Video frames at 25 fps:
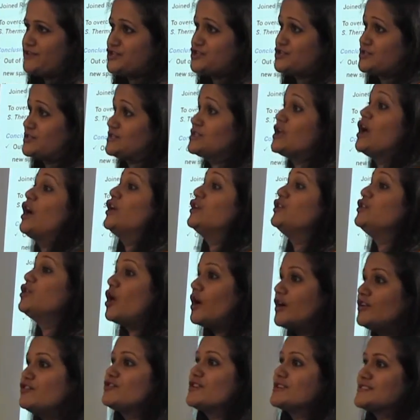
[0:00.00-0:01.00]
which is
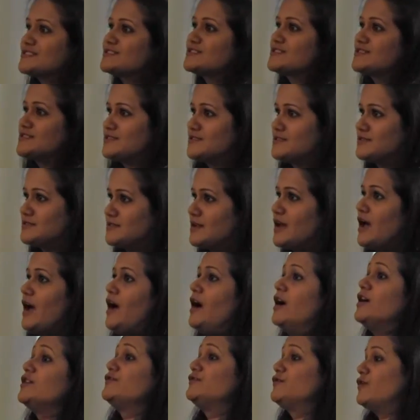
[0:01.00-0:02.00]
not resistant
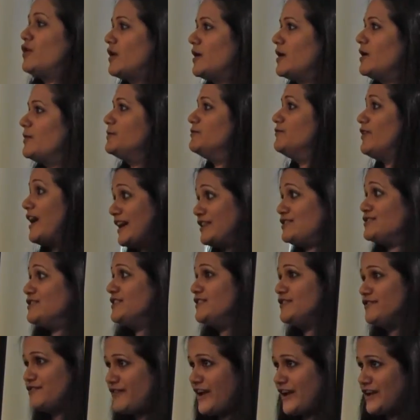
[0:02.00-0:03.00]
for a viral
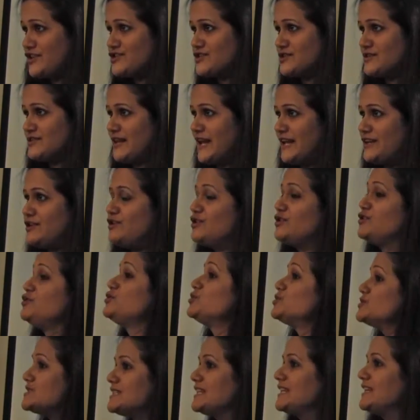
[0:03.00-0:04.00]
infection and you're
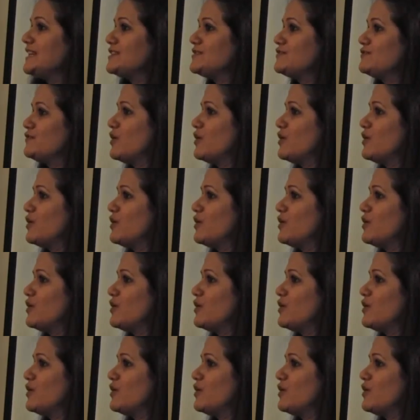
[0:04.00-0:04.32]
using it